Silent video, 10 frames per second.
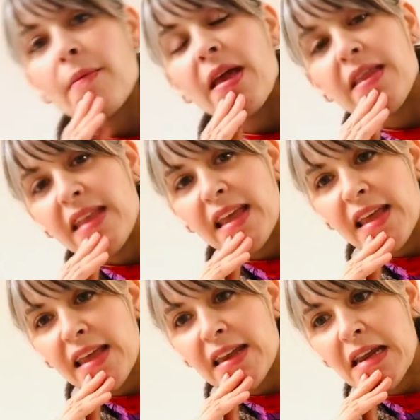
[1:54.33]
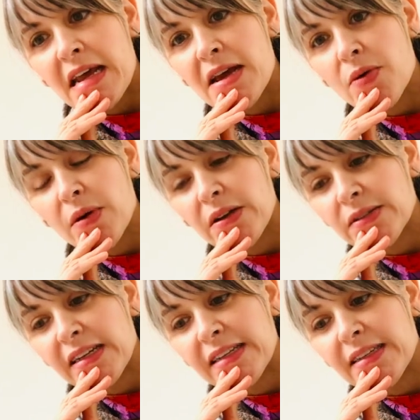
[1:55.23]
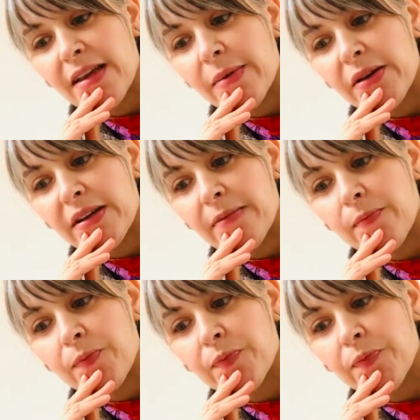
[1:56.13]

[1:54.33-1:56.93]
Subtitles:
And then, what else can I say about it?